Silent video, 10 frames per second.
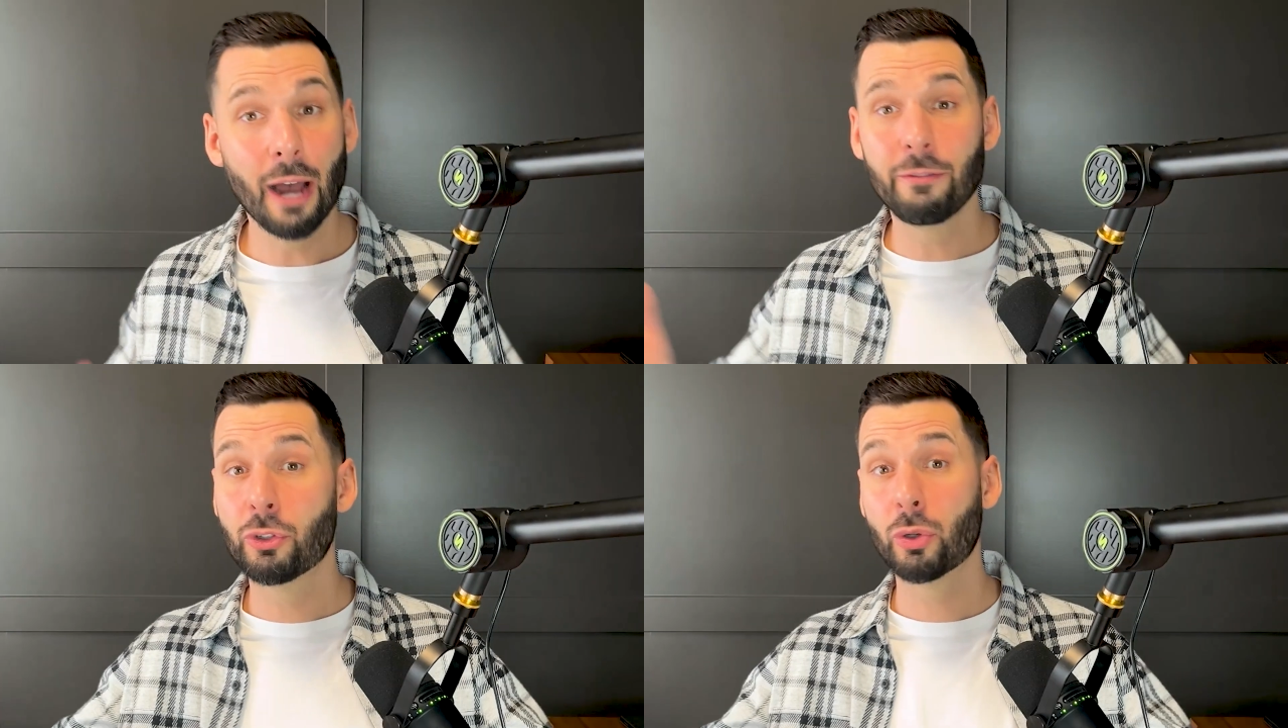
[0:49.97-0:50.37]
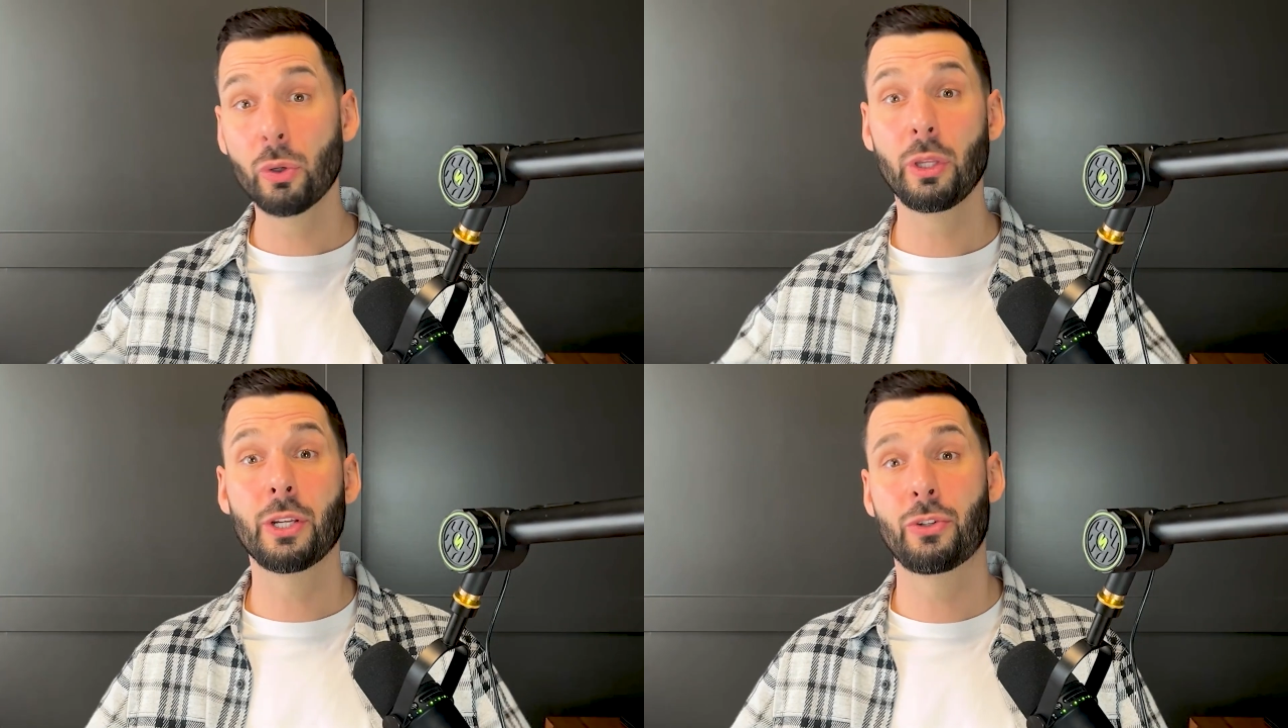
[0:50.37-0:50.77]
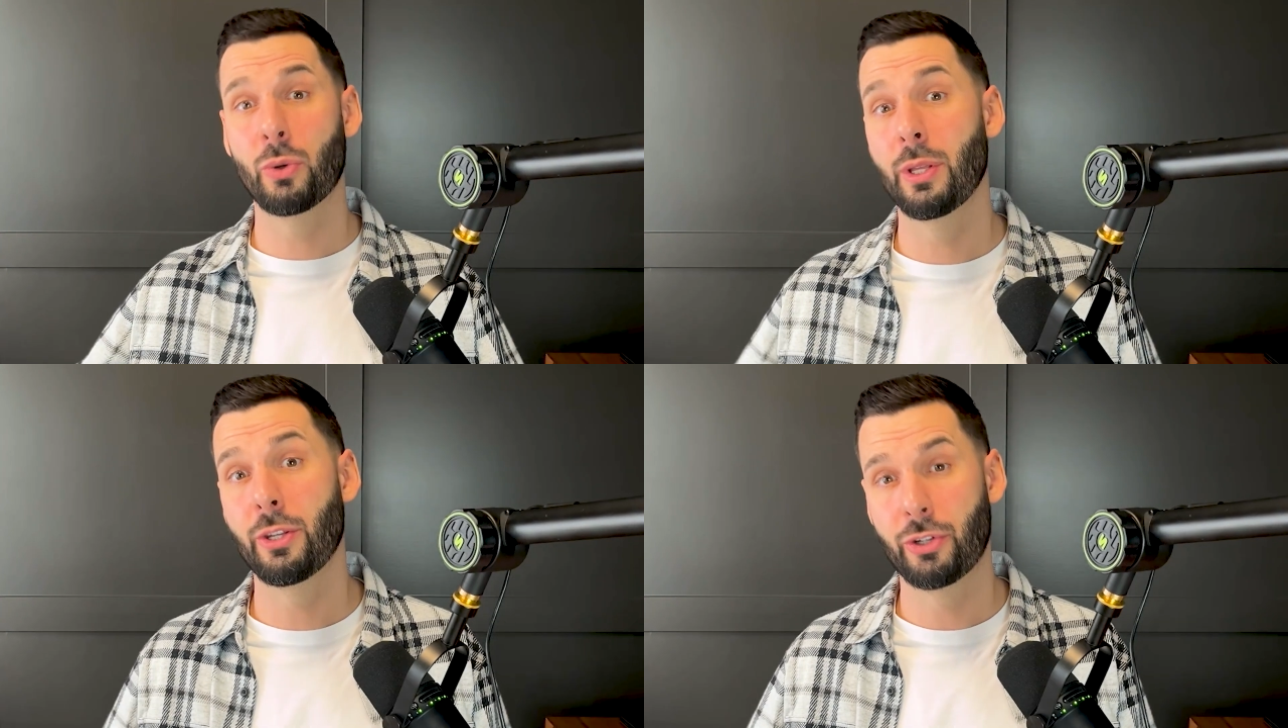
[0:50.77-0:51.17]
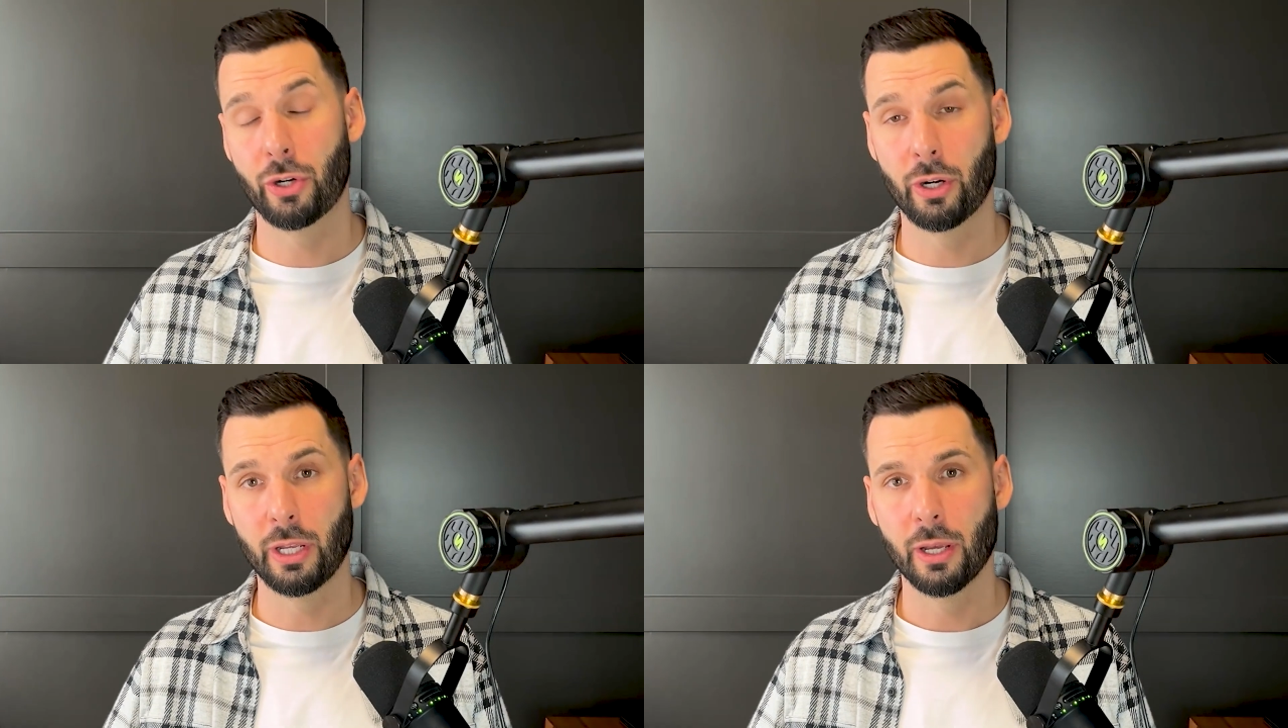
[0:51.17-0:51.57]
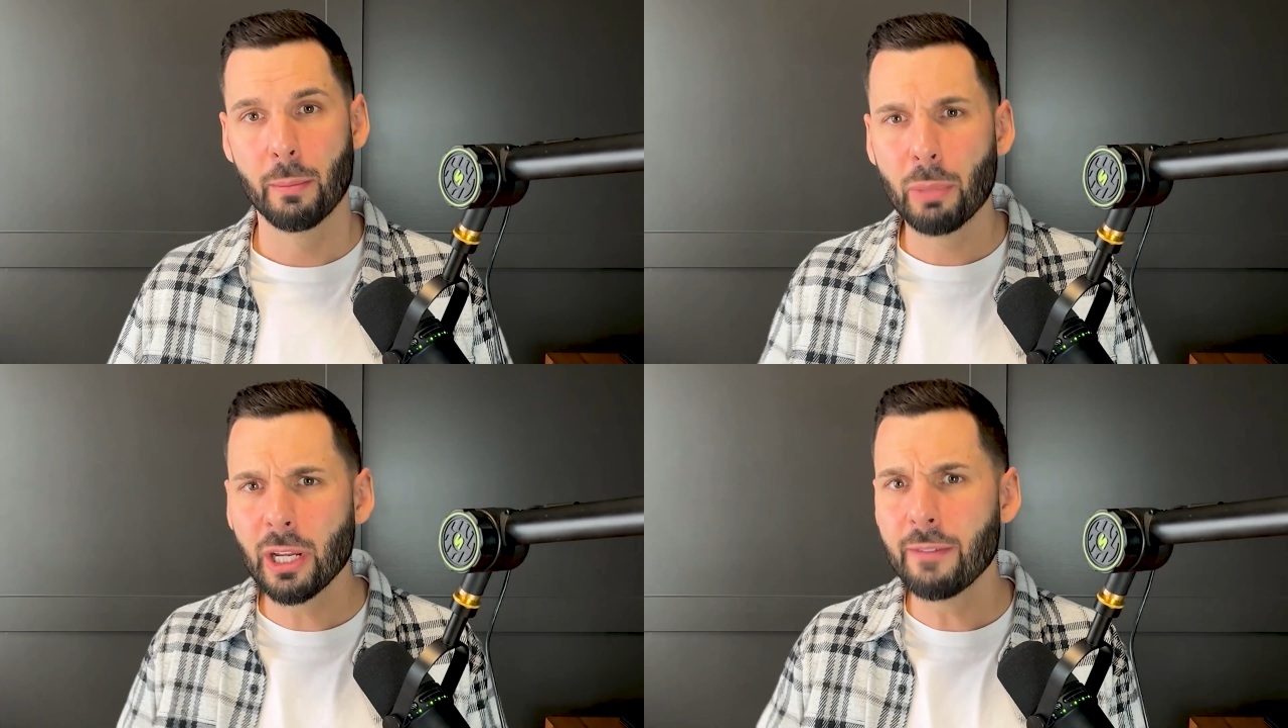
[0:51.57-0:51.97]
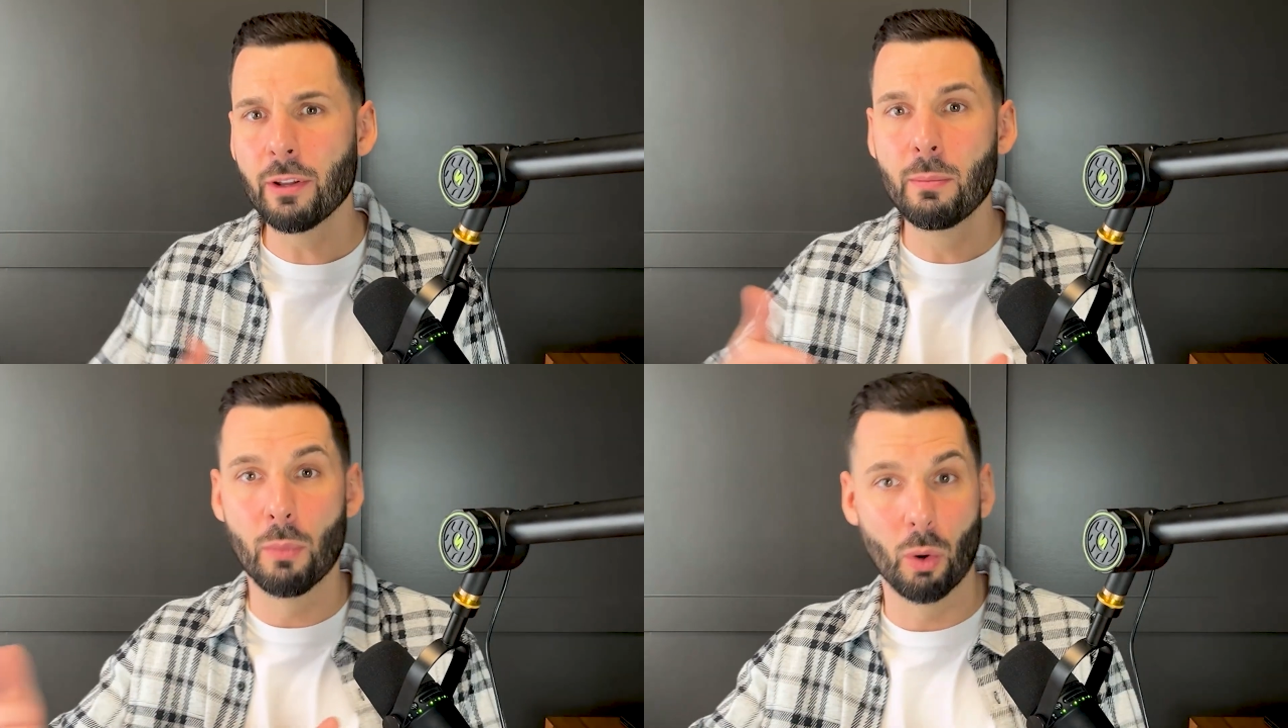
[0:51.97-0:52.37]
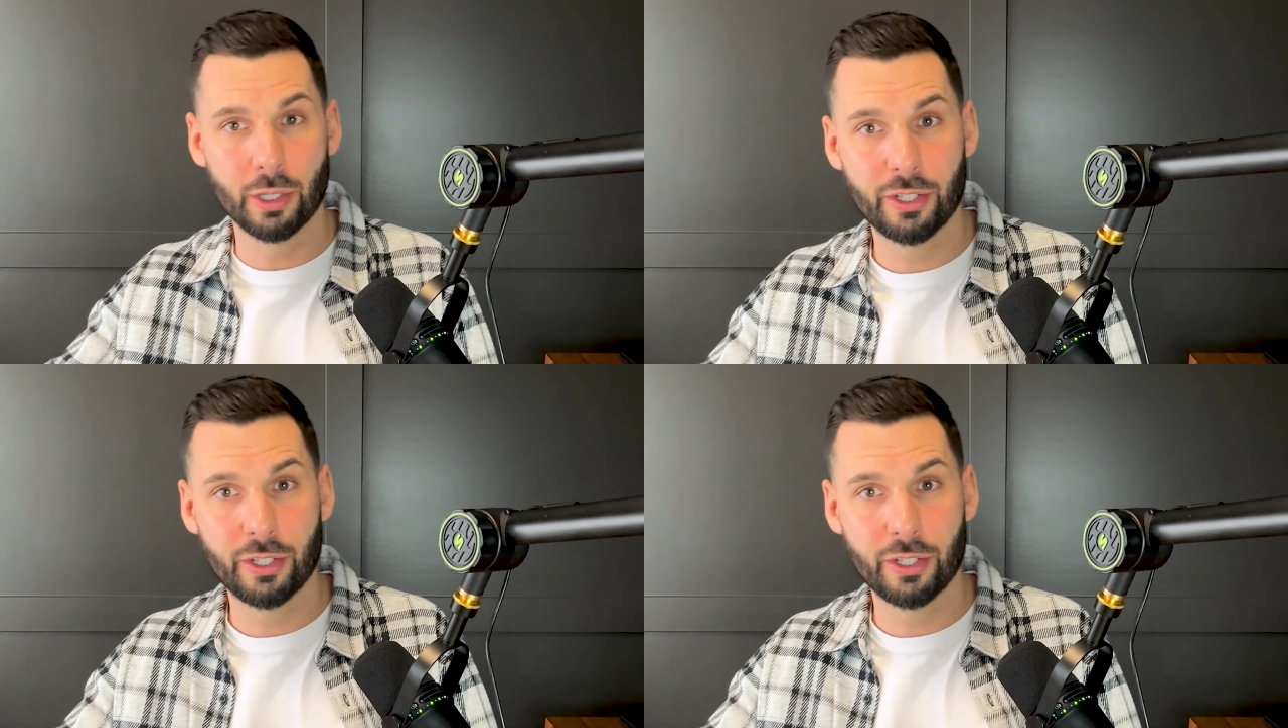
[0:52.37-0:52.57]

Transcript: I've truly enjoyed the journey, but even more